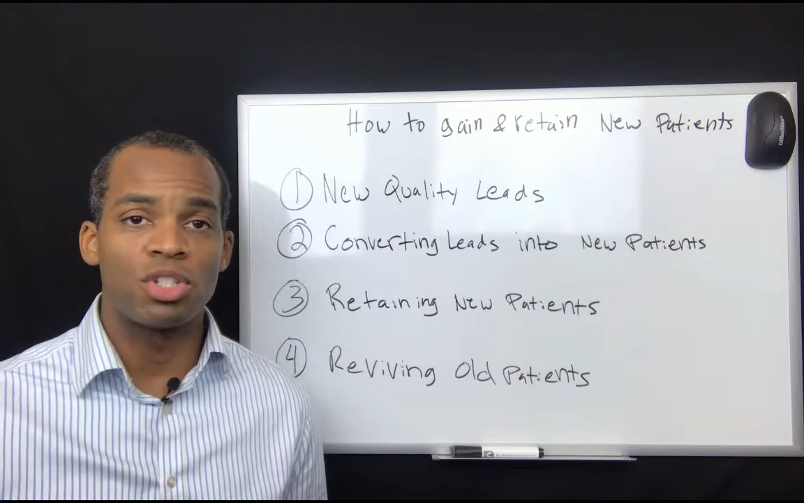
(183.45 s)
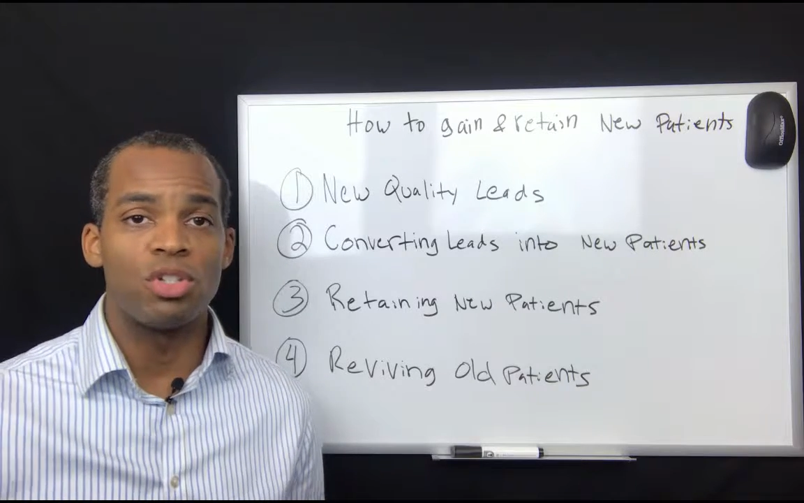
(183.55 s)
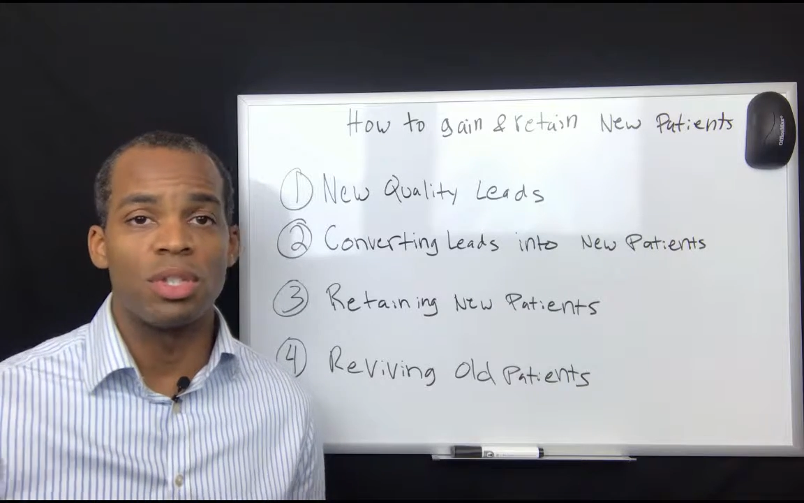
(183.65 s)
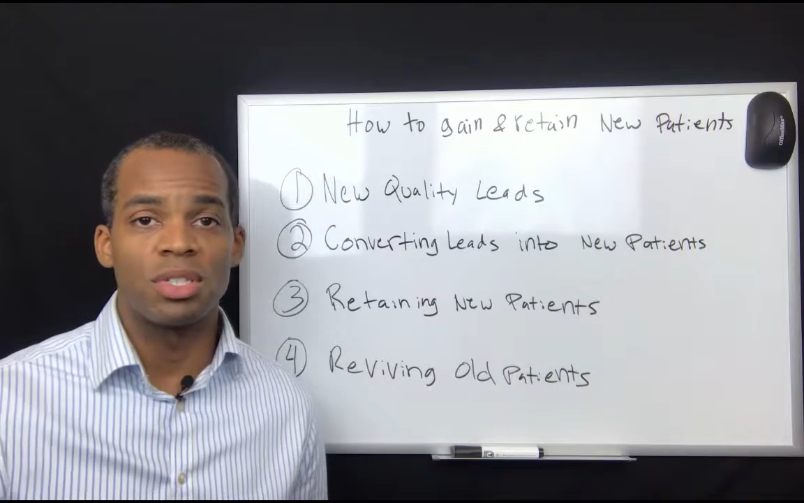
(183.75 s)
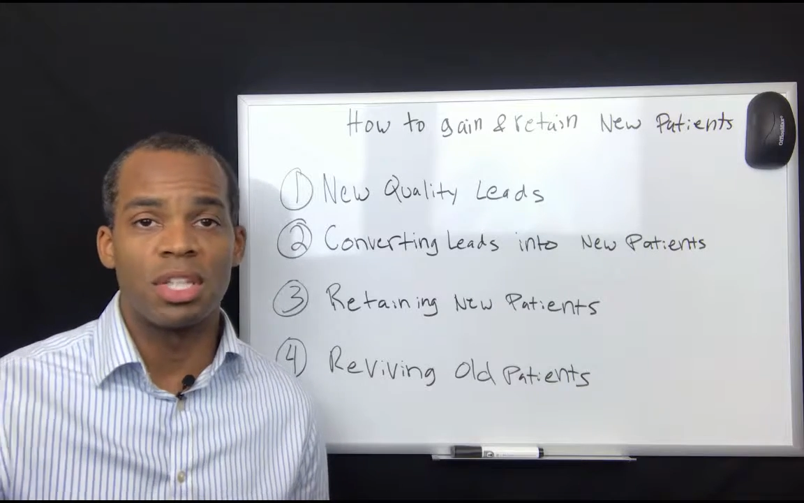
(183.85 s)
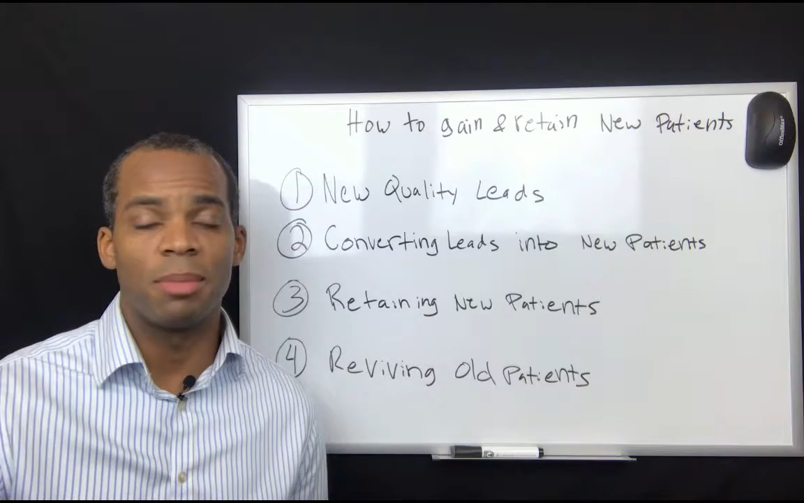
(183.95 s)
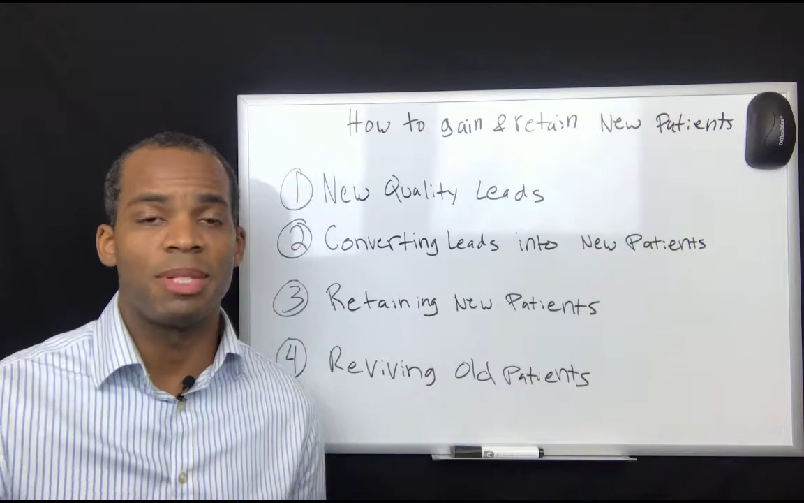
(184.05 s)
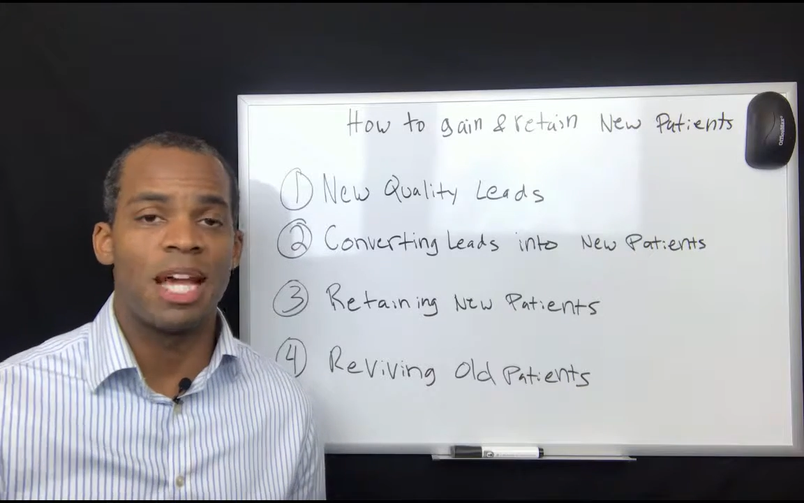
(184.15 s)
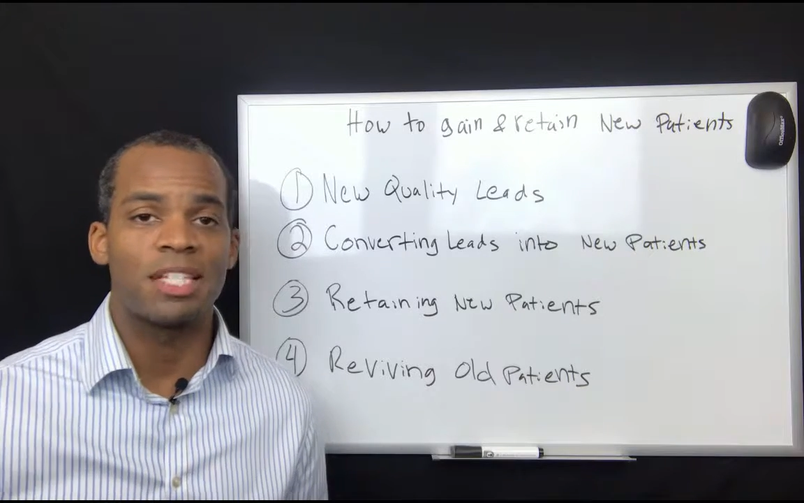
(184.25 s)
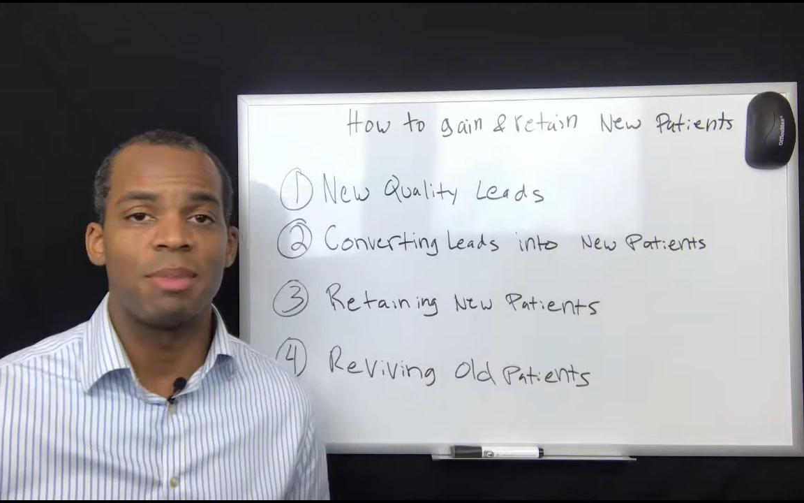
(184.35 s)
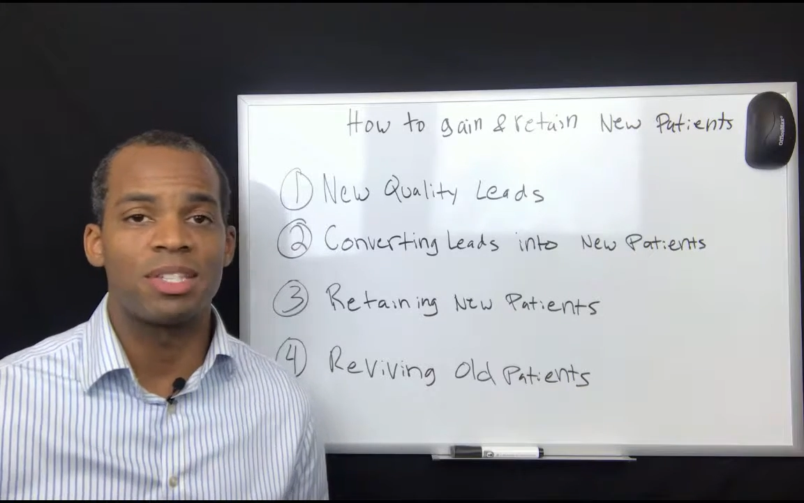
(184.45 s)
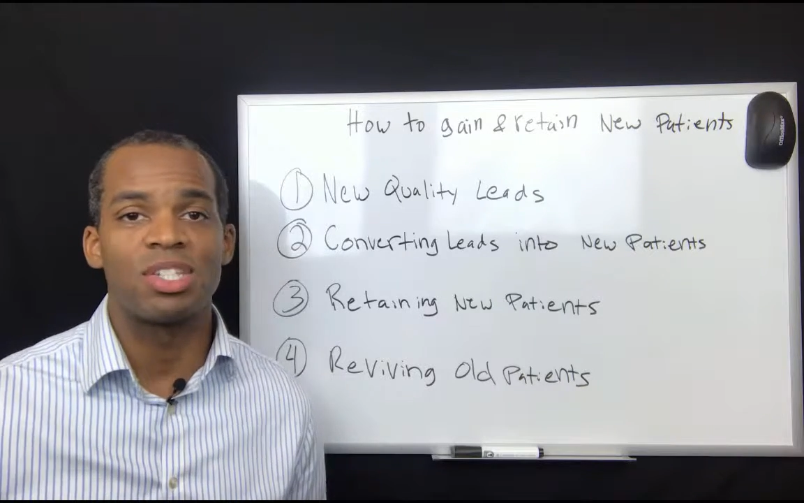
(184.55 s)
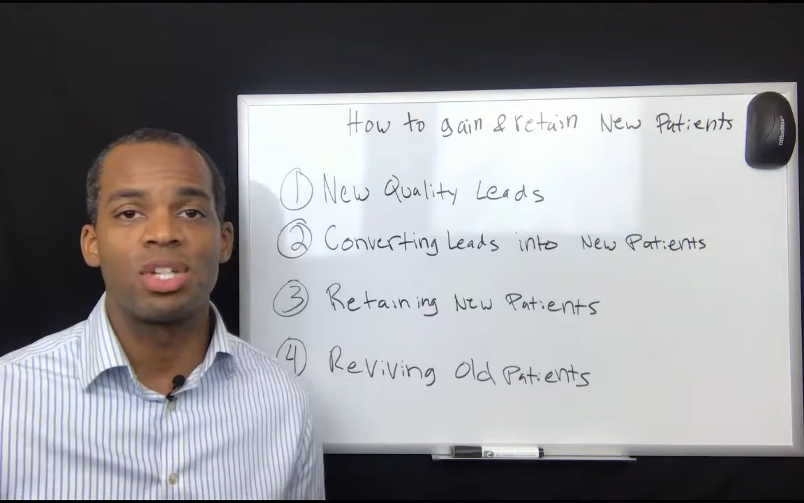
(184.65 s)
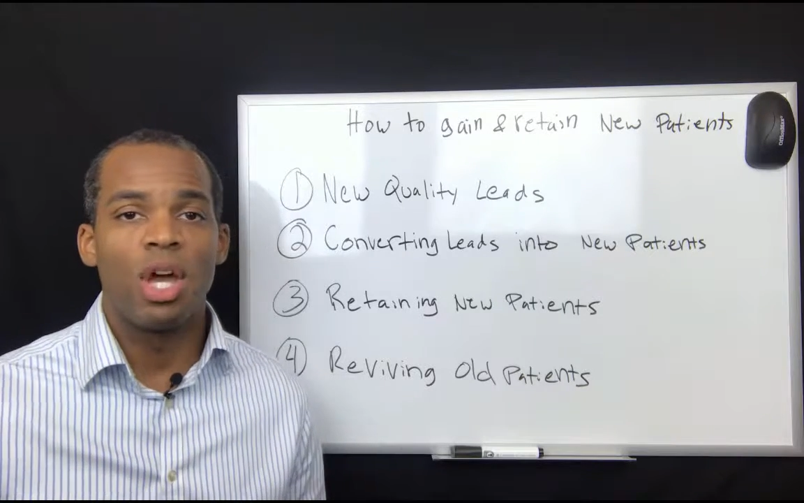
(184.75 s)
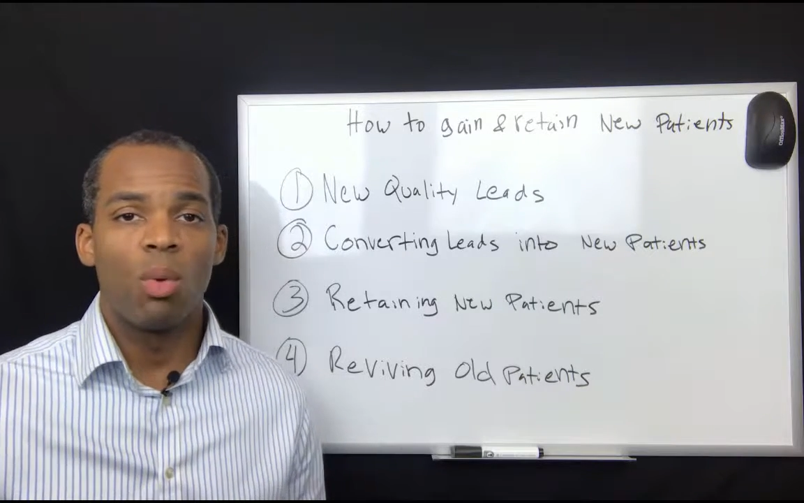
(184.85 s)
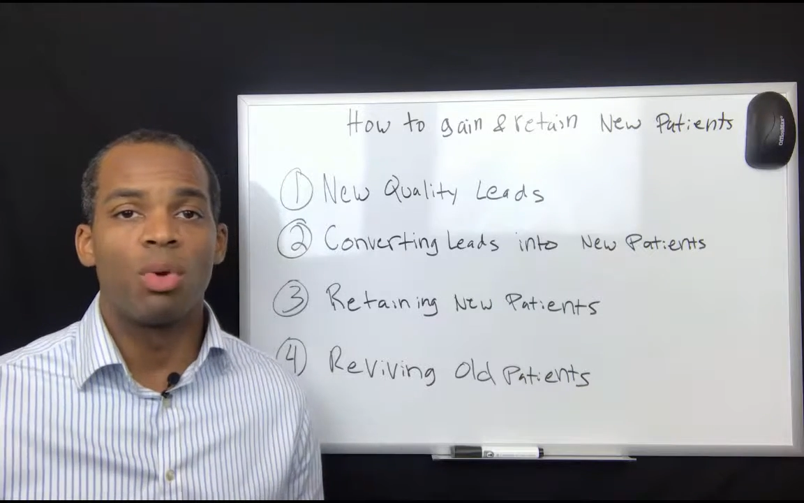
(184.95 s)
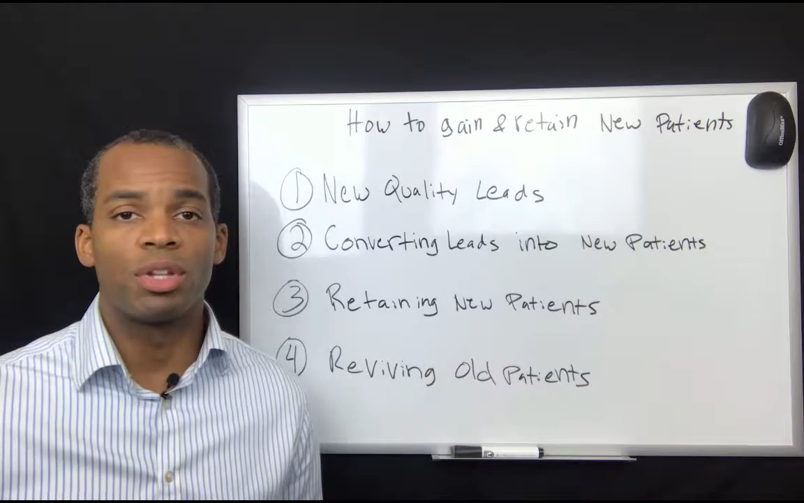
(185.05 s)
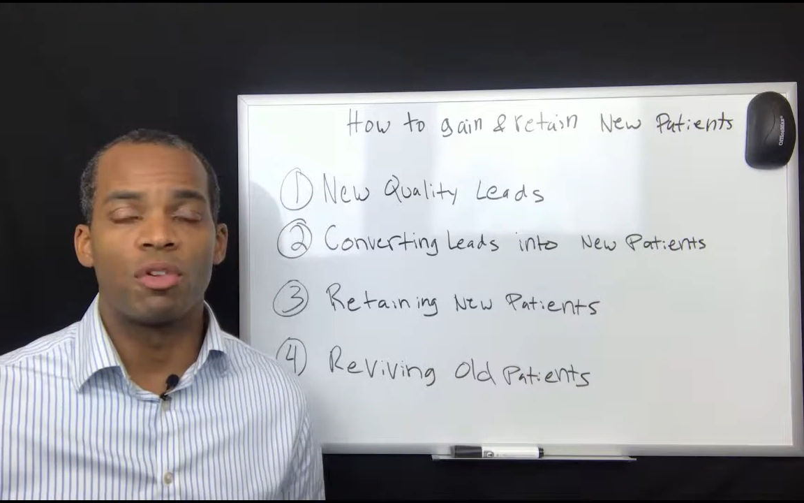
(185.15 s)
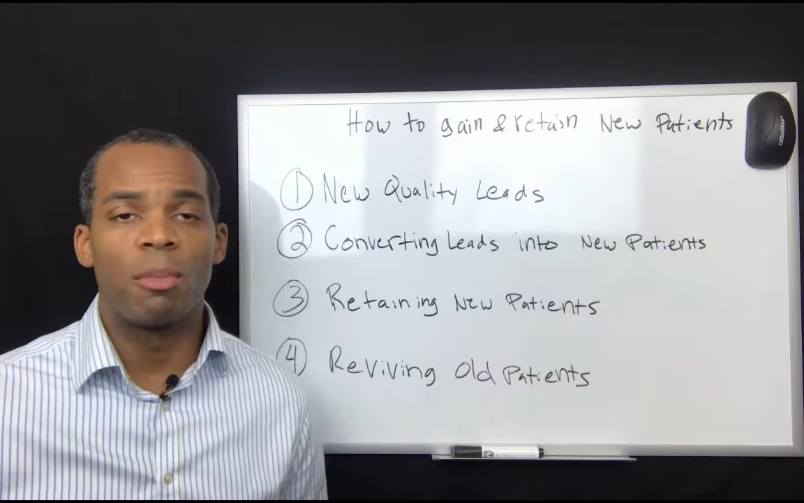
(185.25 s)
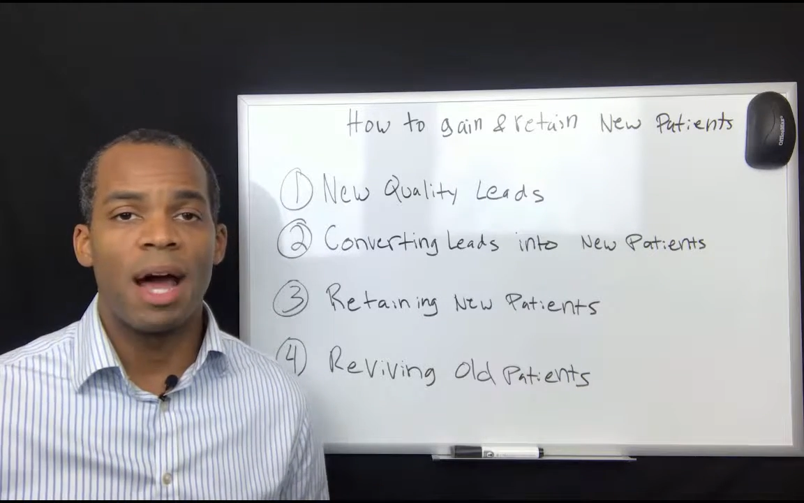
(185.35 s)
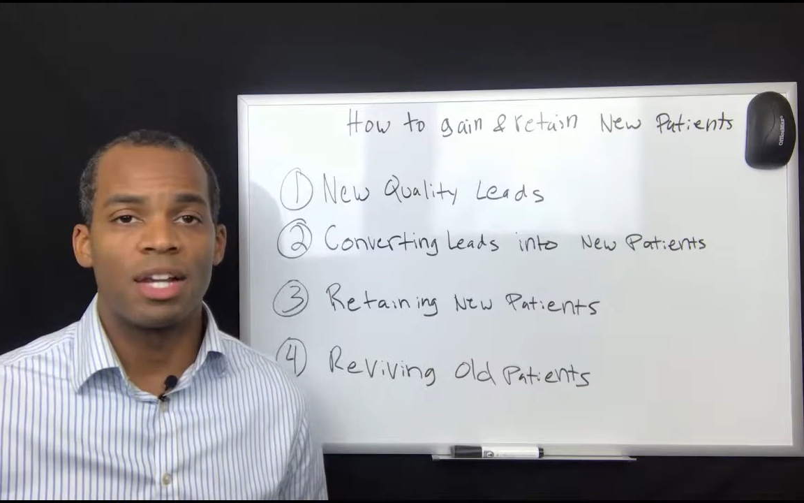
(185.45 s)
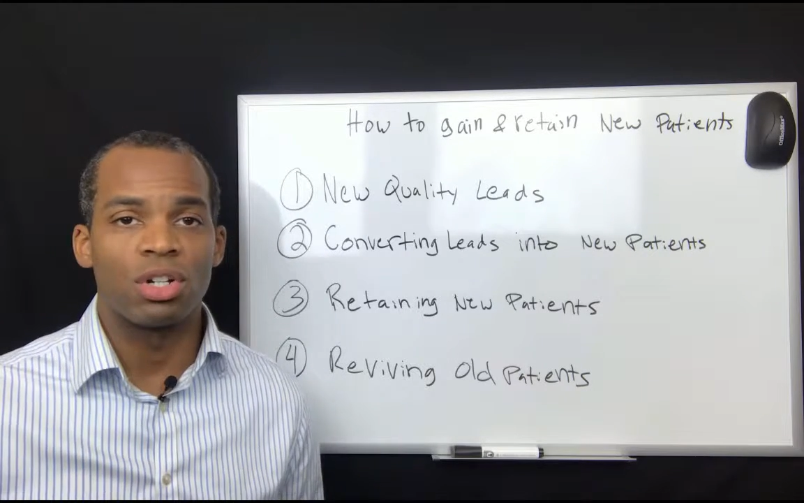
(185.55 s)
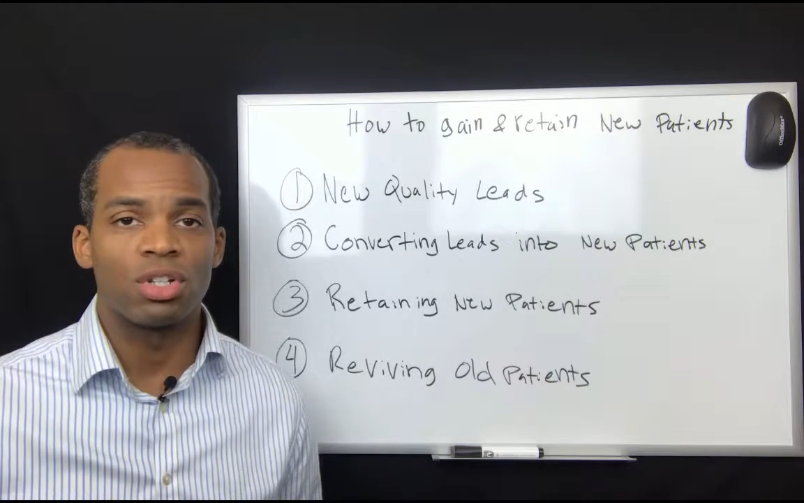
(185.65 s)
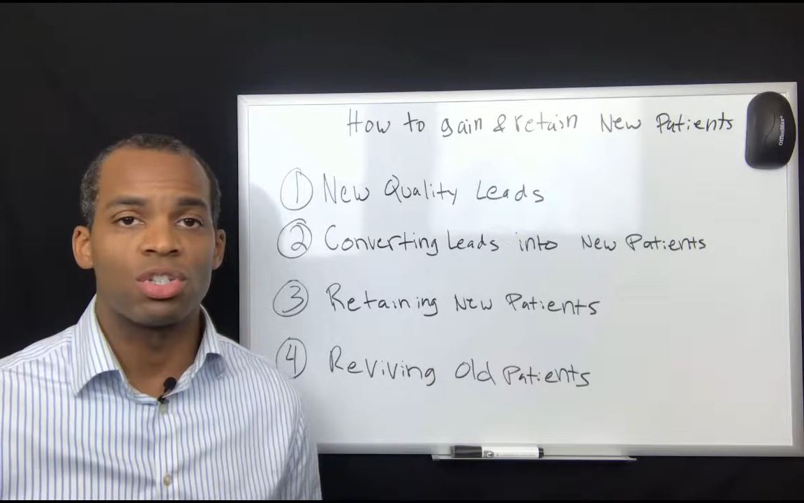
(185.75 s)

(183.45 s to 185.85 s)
so you can send them a text message with a reminder.